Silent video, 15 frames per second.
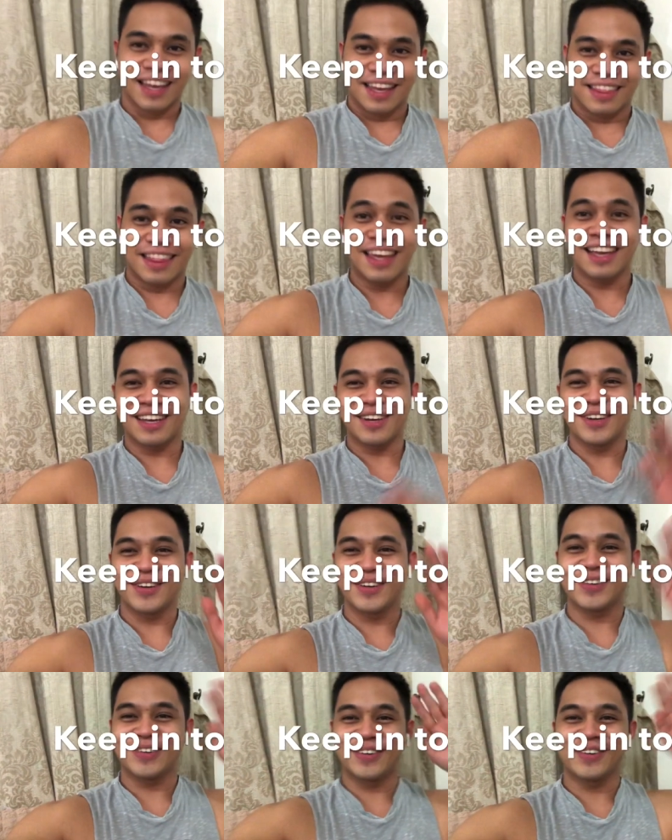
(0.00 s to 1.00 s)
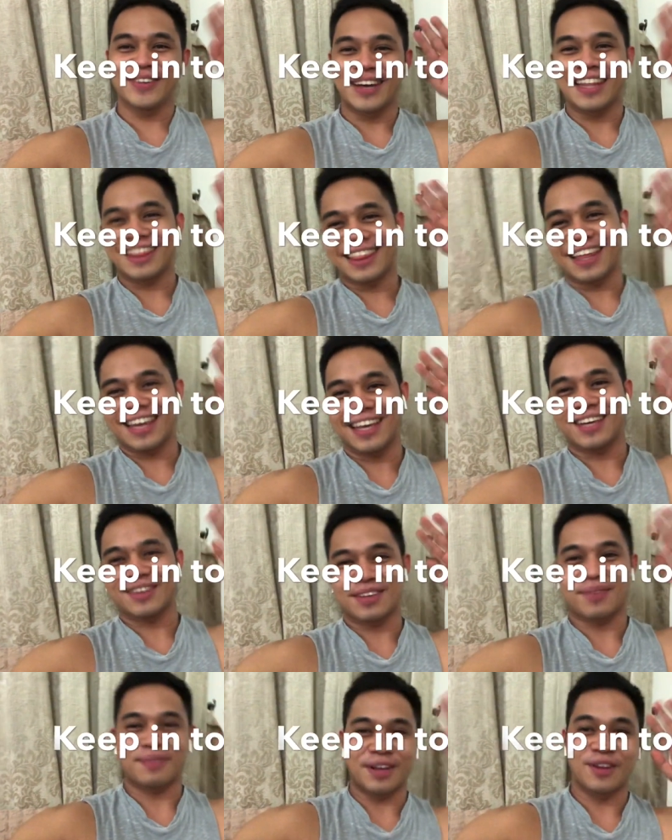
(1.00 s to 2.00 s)
Thank you! And thank you
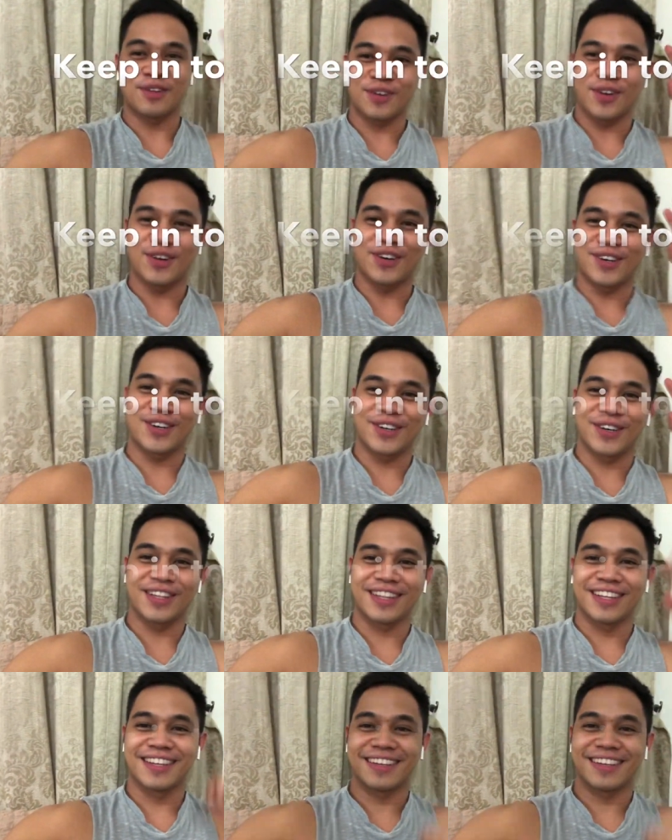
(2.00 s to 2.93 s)
sa panonood!